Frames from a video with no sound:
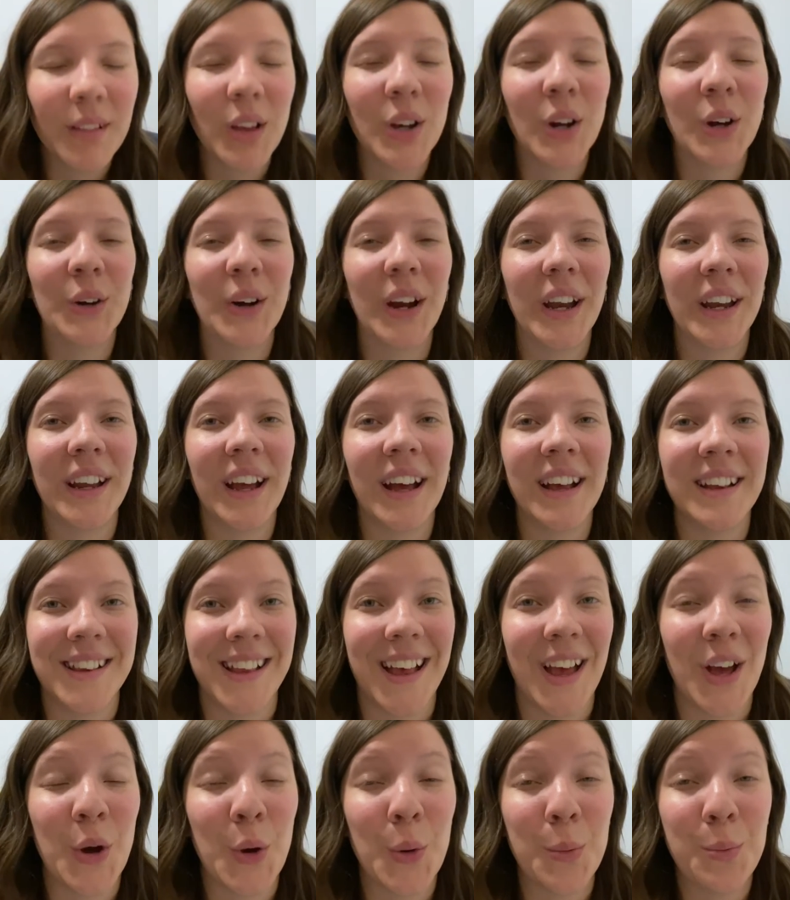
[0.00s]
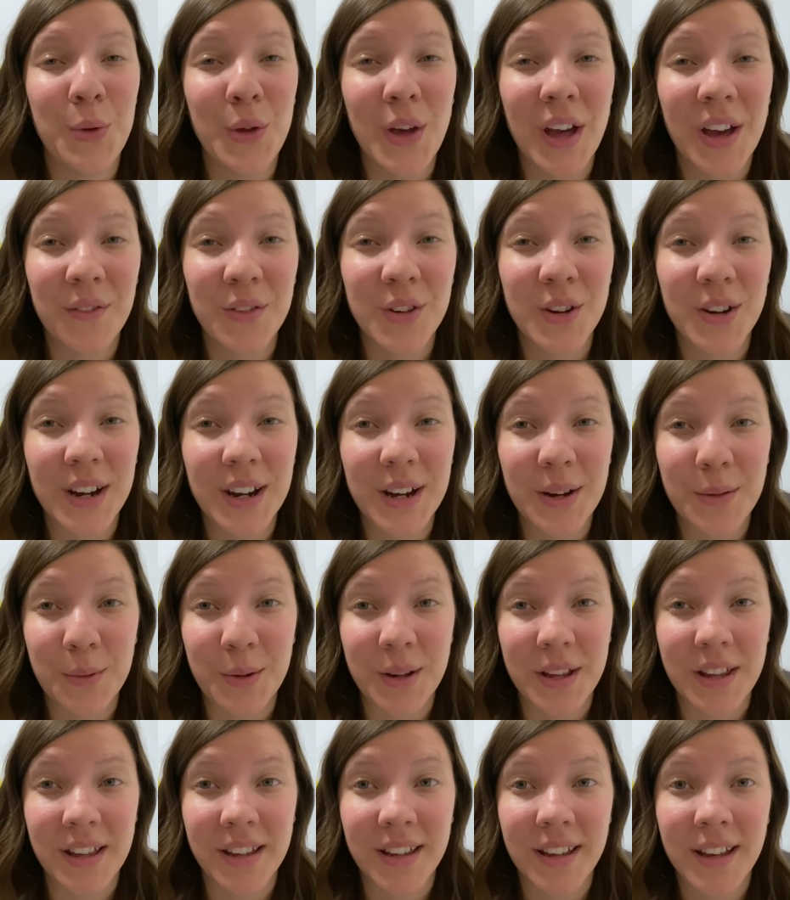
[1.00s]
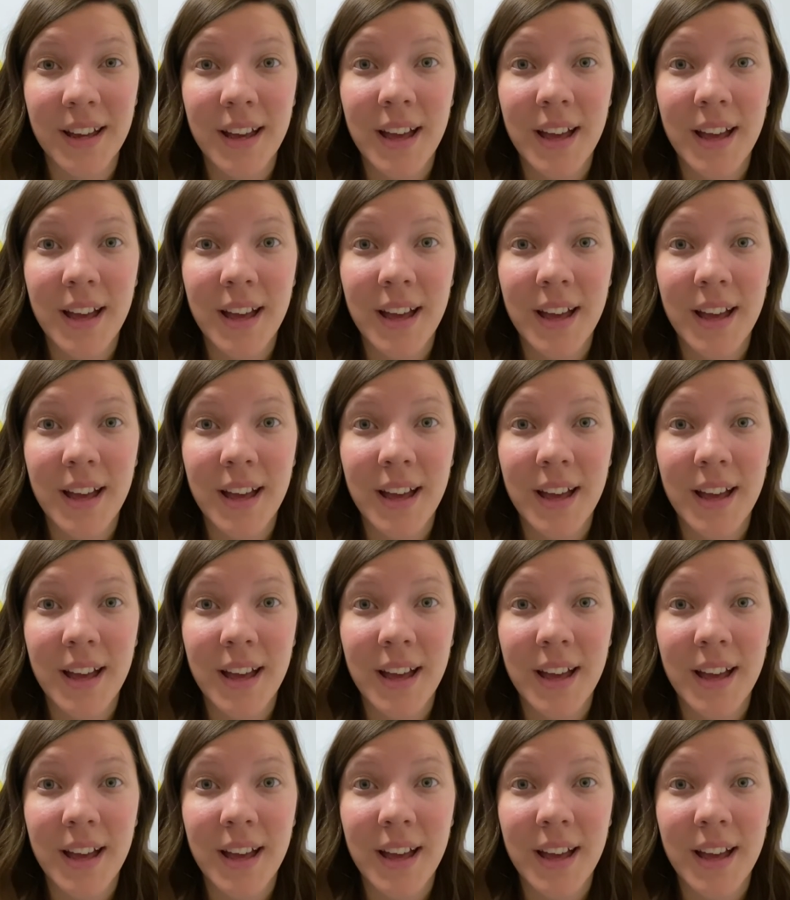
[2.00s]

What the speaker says: All right, guys, I hope you have a great week.